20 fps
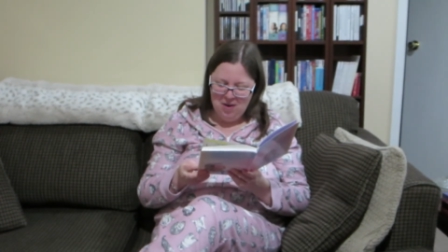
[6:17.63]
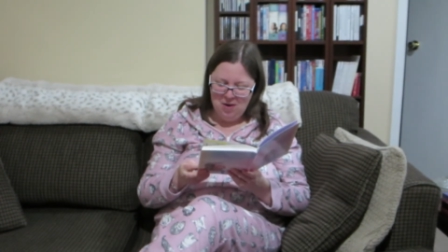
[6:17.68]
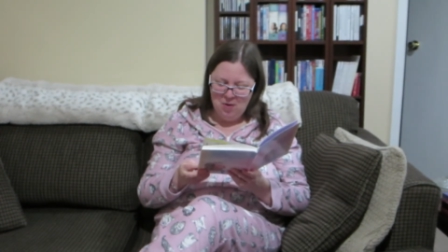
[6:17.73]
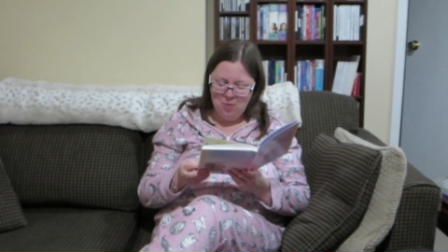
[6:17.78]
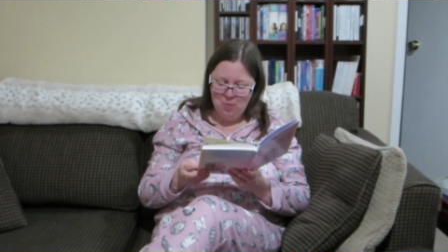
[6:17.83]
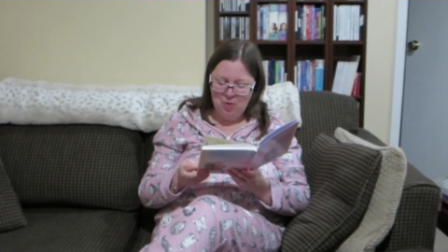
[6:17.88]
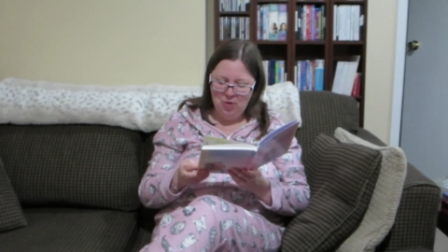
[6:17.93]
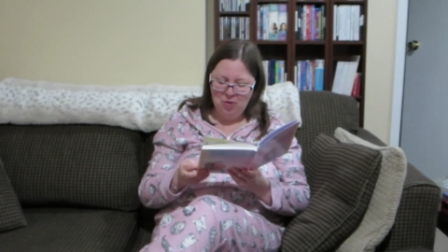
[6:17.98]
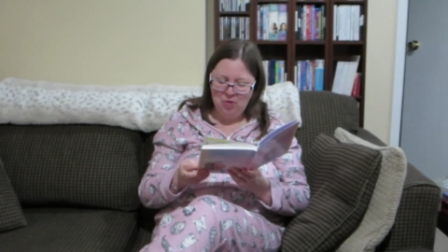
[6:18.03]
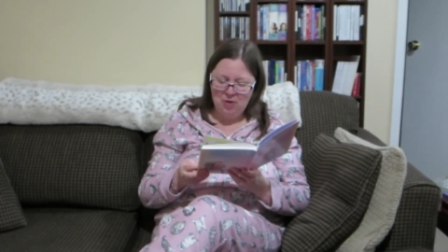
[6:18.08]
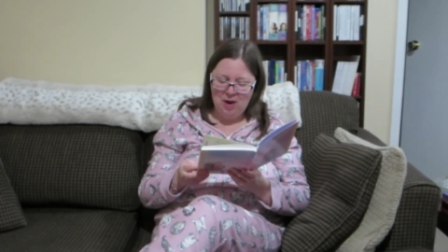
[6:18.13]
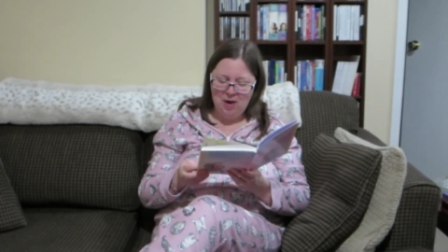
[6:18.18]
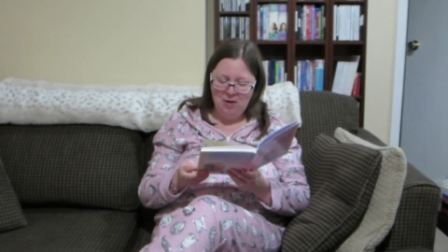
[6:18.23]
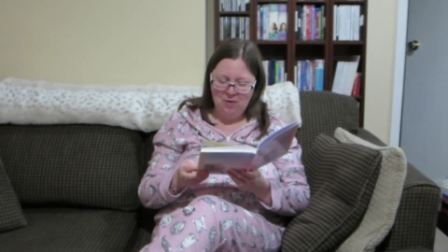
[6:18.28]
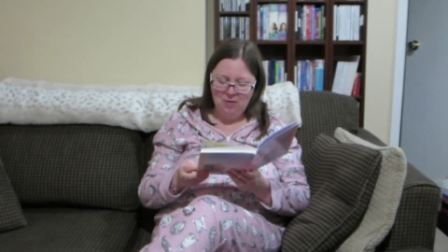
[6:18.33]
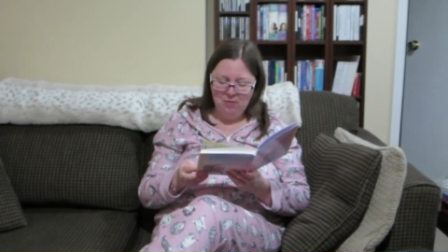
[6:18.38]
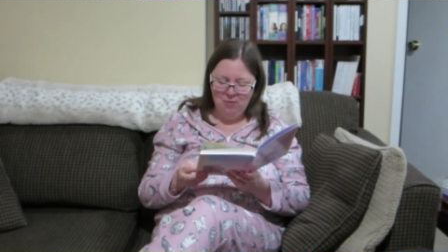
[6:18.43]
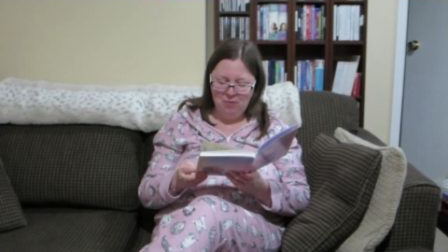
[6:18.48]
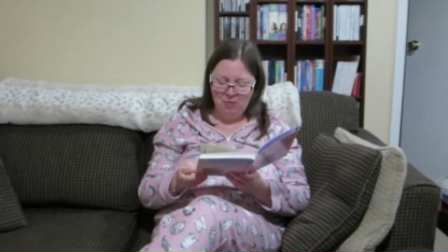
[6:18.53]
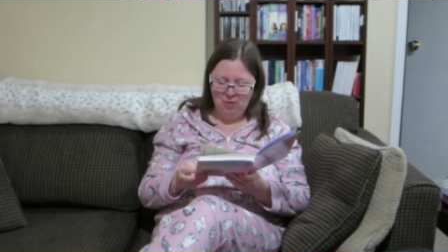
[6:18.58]

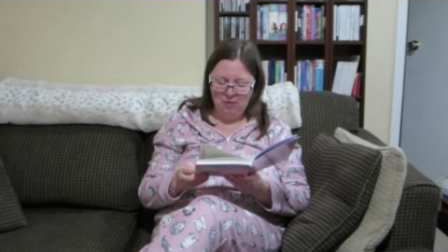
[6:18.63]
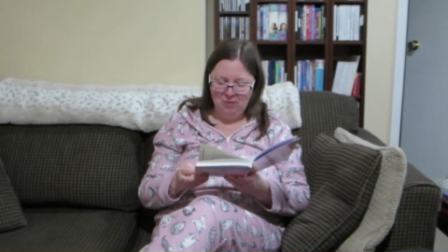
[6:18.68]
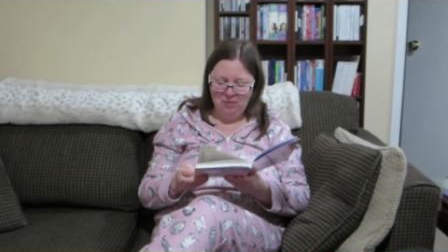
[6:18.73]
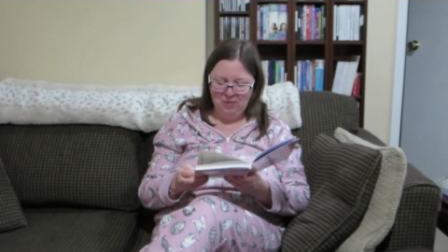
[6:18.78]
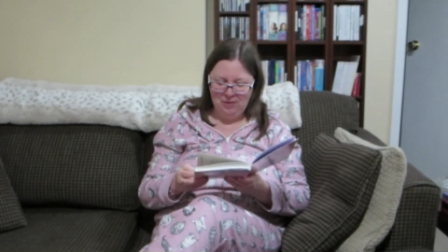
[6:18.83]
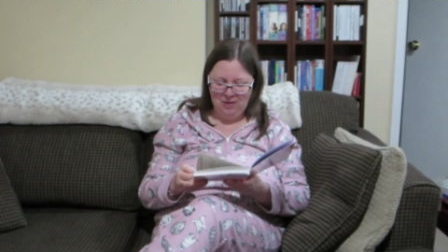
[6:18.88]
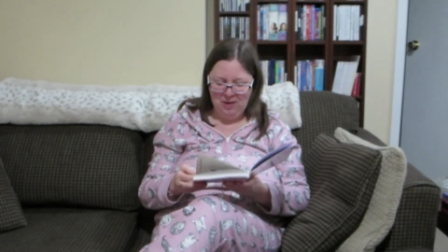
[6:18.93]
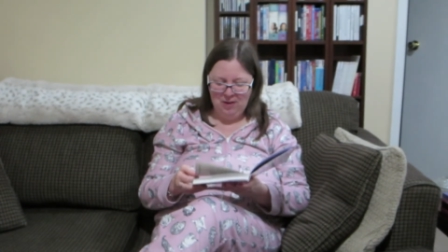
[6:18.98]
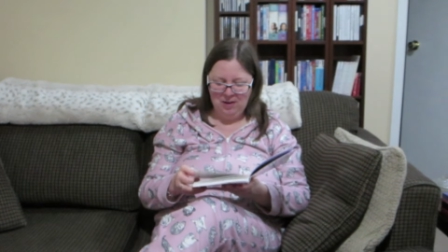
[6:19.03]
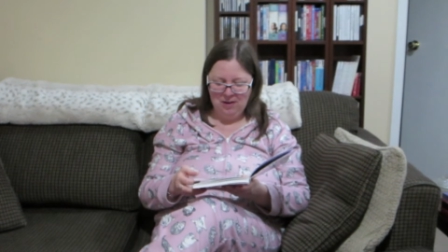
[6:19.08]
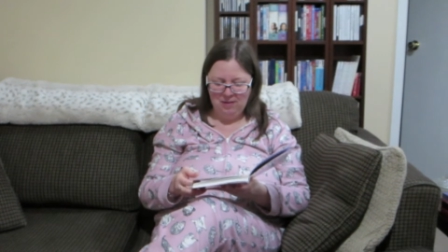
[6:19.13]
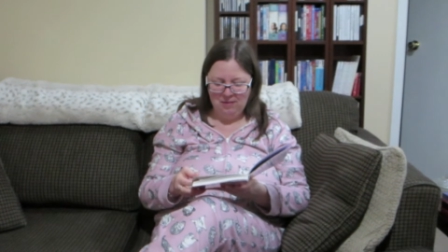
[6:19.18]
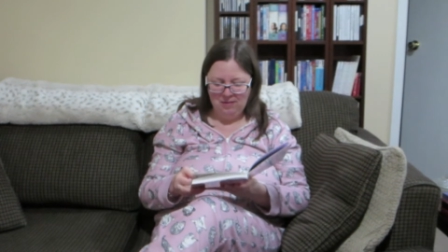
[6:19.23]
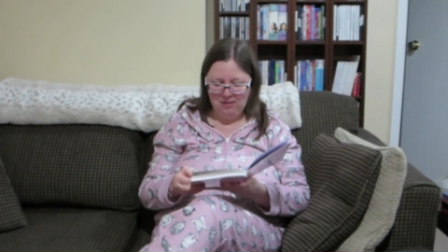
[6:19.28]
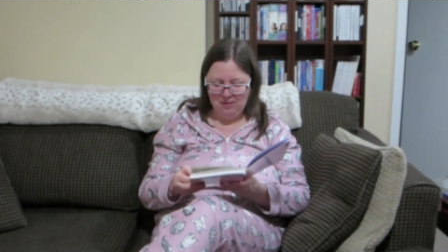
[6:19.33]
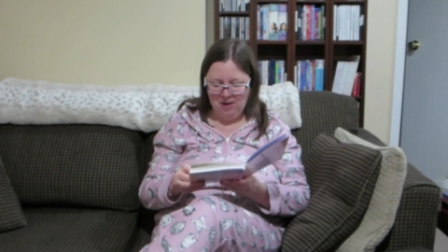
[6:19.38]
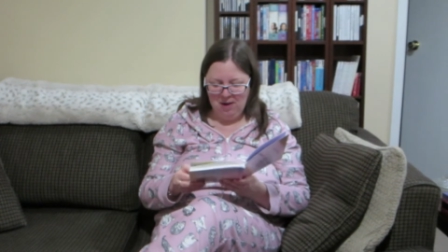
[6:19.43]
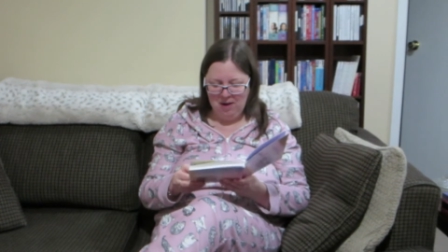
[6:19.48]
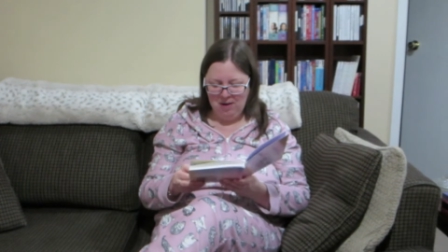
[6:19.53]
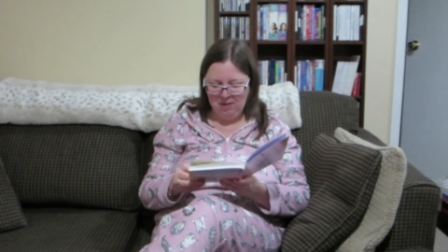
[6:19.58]
Without a First
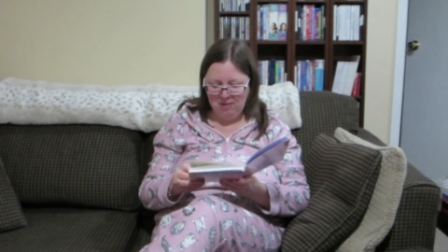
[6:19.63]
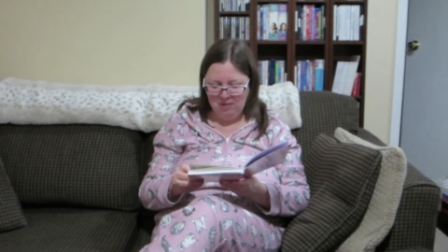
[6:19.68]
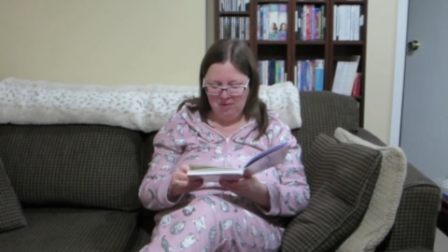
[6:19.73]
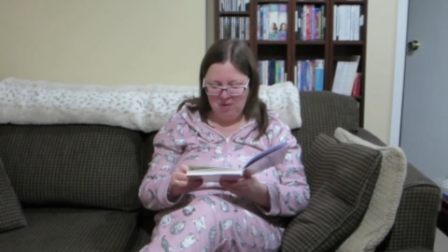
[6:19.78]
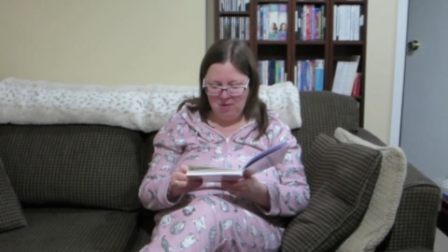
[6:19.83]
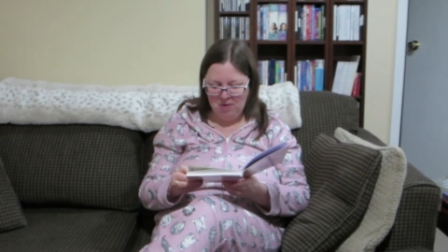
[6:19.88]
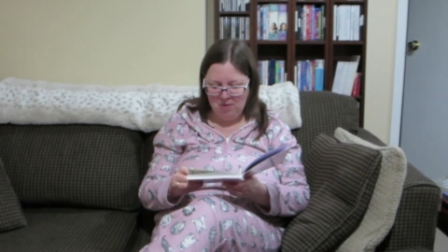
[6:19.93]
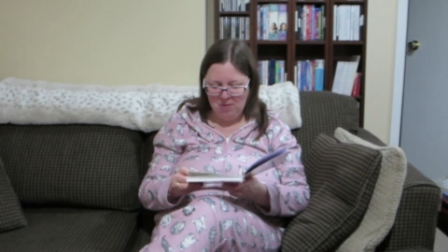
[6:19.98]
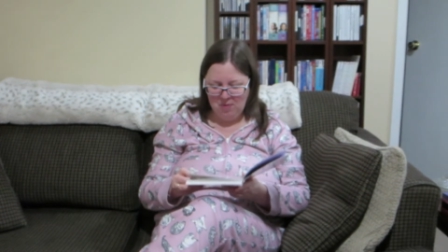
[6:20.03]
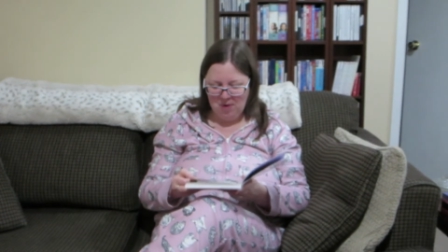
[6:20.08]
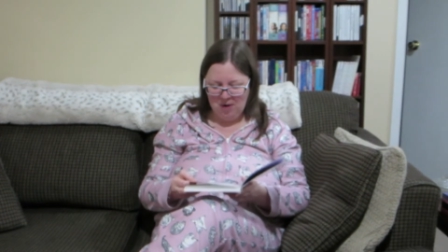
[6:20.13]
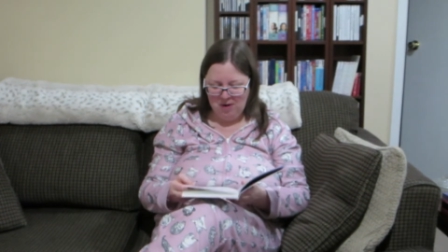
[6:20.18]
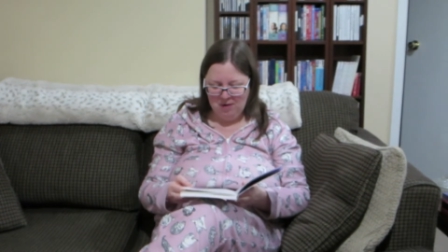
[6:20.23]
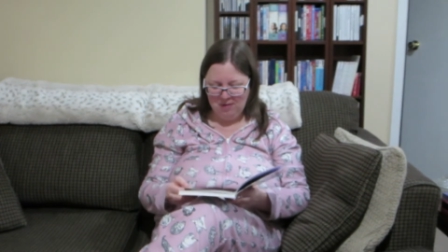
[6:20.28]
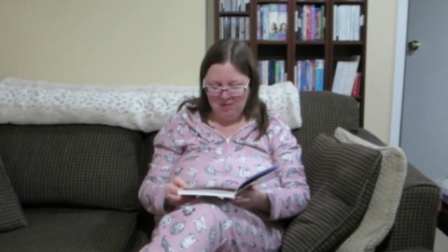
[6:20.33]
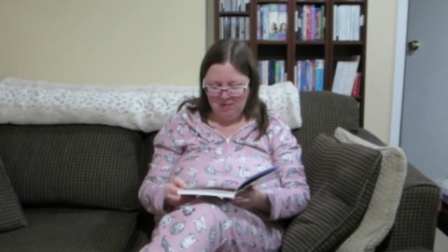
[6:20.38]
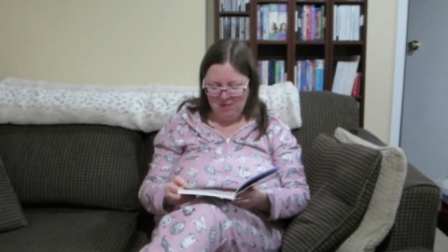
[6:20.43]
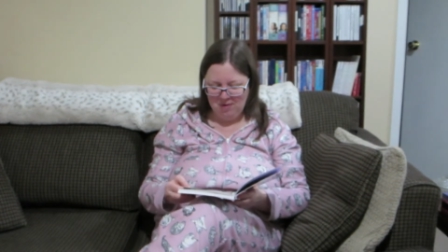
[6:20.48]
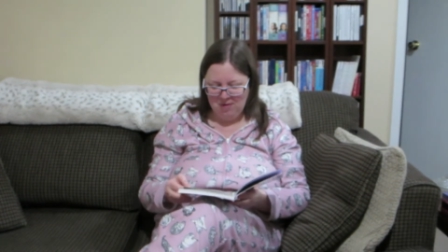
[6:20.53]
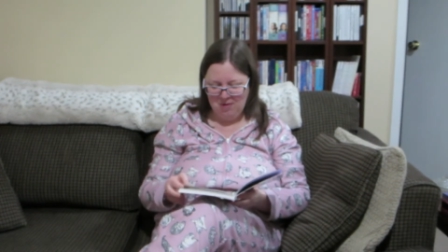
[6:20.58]
Kiss,
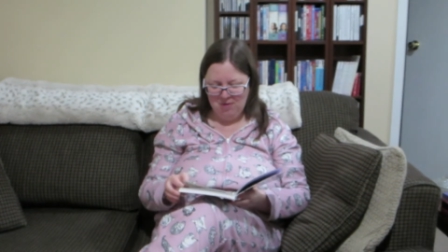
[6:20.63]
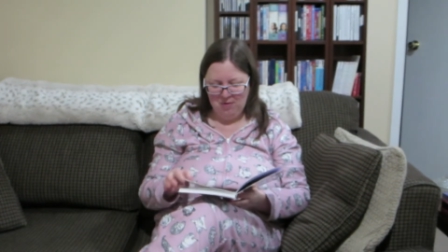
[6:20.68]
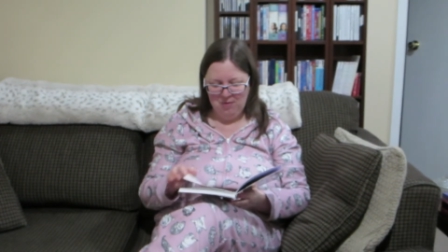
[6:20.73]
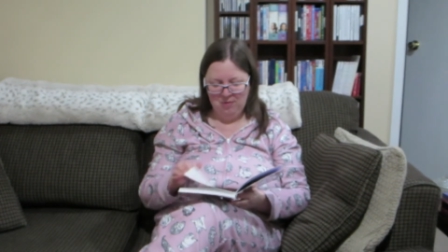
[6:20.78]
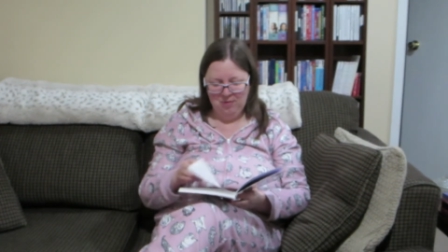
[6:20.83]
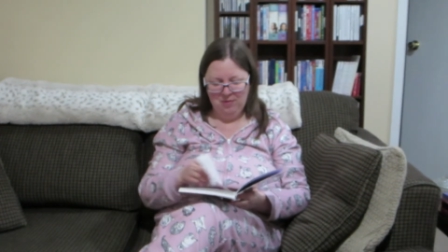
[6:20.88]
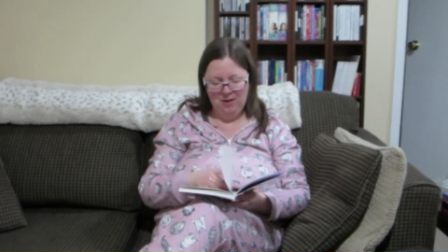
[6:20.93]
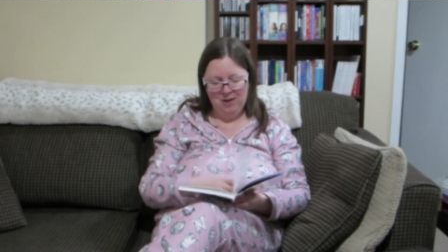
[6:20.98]
XOXO